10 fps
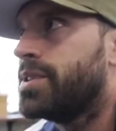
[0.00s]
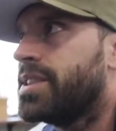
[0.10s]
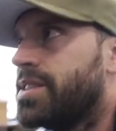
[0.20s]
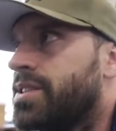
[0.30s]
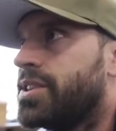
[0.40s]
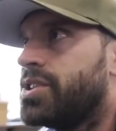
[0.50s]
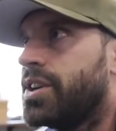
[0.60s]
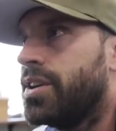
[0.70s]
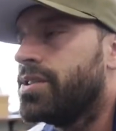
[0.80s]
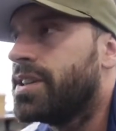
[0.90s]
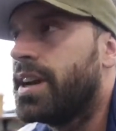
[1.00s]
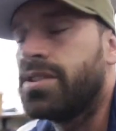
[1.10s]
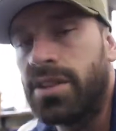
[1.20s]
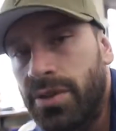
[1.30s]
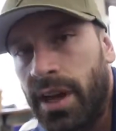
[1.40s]
want to say six years, and I
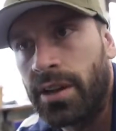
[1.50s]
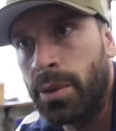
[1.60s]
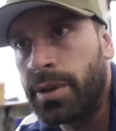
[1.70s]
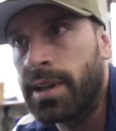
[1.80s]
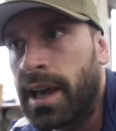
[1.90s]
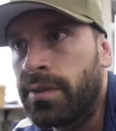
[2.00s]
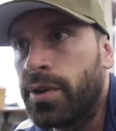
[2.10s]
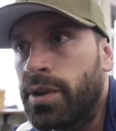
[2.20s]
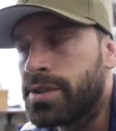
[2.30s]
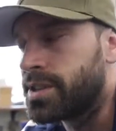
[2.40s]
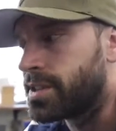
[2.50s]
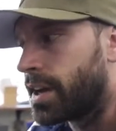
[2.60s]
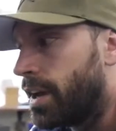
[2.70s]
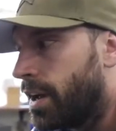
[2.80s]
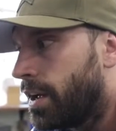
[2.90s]
slowed down a little bit the last few years because
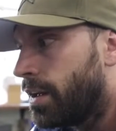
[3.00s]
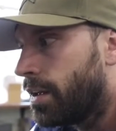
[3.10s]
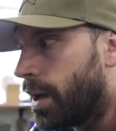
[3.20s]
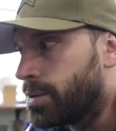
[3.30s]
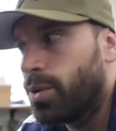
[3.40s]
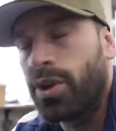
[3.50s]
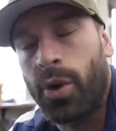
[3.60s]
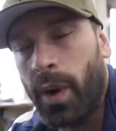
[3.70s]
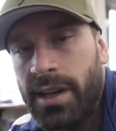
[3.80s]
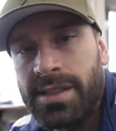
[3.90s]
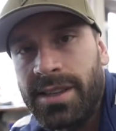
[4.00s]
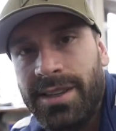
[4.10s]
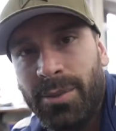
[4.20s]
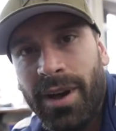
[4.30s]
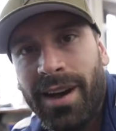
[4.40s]
like I was going crazy
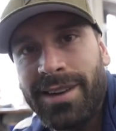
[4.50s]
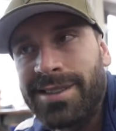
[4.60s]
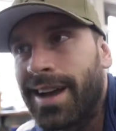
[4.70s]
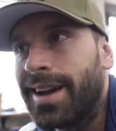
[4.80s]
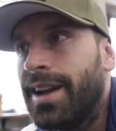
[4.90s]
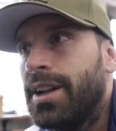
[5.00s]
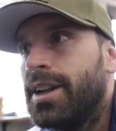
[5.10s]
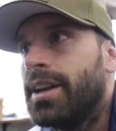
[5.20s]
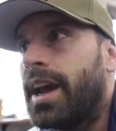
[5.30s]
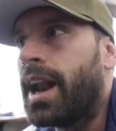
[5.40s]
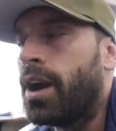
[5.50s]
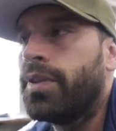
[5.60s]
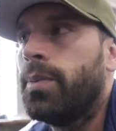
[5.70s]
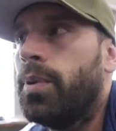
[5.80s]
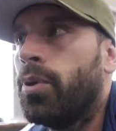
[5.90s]
to be yeah. honest. Like, and I
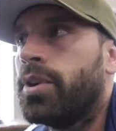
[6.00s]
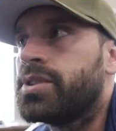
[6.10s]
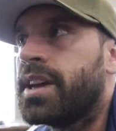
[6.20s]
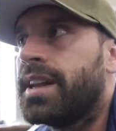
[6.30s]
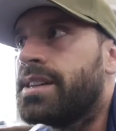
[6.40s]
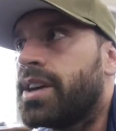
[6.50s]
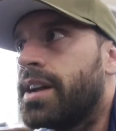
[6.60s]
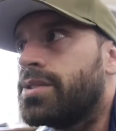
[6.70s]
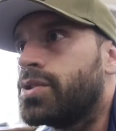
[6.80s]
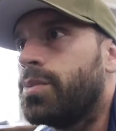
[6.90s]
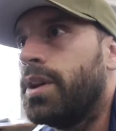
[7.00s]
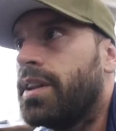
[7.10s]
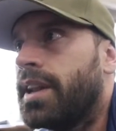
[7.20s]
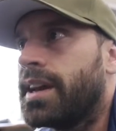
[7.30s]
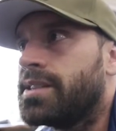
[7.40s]
don't think people understand that side of social
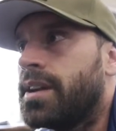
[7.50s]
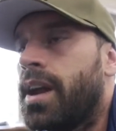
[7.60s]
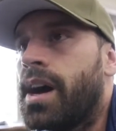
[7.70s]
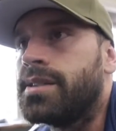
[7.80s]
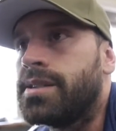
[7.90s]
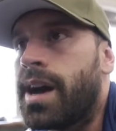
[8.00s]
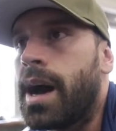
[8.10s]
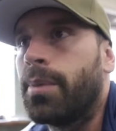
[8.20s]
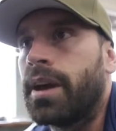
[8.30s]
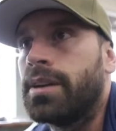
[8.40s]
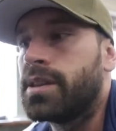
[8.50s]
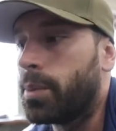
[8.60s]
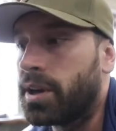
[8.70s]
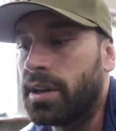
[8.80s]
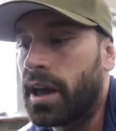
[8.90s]
media. They're like it's a non-stop. Like
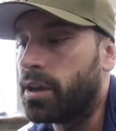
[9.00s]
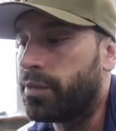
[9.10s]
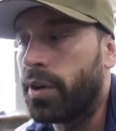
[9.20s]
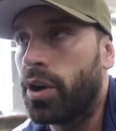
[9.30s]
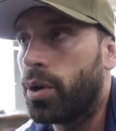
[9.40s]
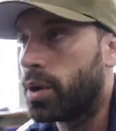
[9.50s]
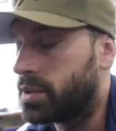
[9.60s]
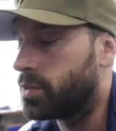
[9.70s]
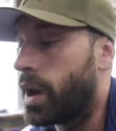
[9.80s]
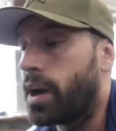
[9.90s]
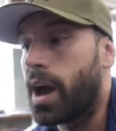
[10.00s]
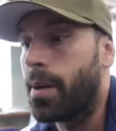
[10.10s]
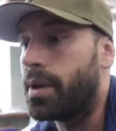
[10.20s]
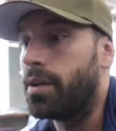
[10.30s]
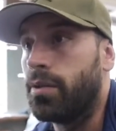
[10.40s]
someone could like your photo or write a
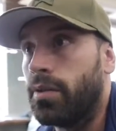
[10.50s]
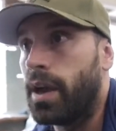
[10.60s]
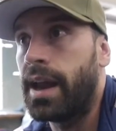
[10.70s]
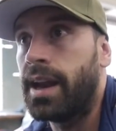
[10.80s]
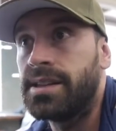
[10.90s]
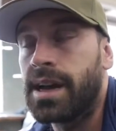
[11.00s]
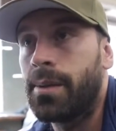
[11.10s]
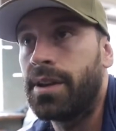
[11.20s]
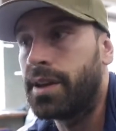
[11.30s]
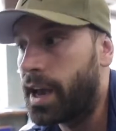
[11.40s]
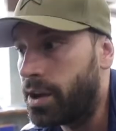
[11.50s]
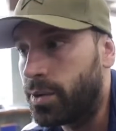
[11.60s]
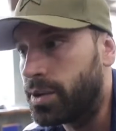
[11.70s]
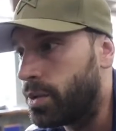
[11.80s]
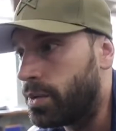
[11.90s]
comment at any time of the day.
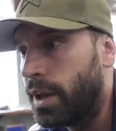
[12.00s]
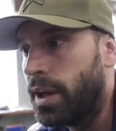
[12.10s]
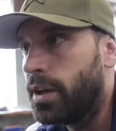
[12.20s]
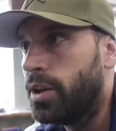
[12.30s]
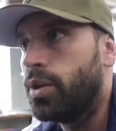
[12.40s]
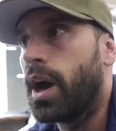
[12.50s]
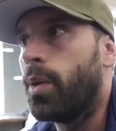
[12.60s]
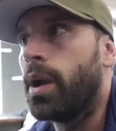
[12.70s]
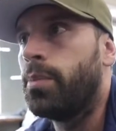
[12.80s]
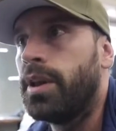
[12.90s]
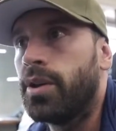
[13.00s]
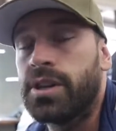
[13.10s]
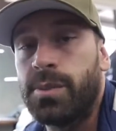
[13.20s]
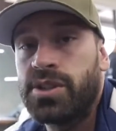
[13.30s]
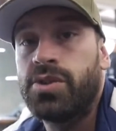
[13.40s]
You you you kind of want to be
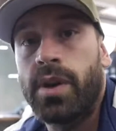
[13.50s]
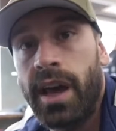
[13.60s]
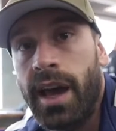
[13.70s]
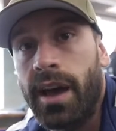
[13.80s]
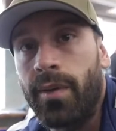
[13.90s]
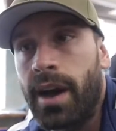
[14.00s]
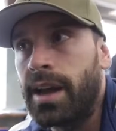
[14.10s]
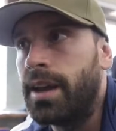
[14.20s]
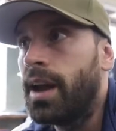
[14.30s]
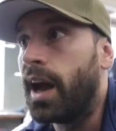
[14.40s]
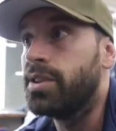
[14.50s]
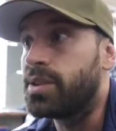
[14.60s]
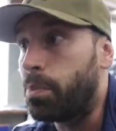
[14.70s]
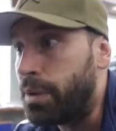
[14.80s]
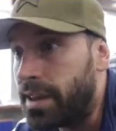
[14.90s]
there as much as you can, right? And I
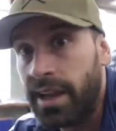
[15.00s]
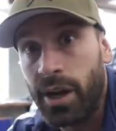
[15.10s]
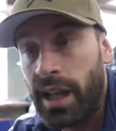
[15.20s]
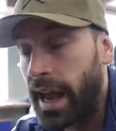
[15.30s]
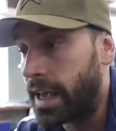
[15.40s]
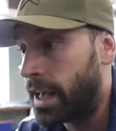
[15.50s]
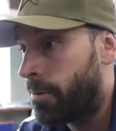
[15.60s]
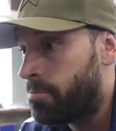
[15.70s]
used to be there like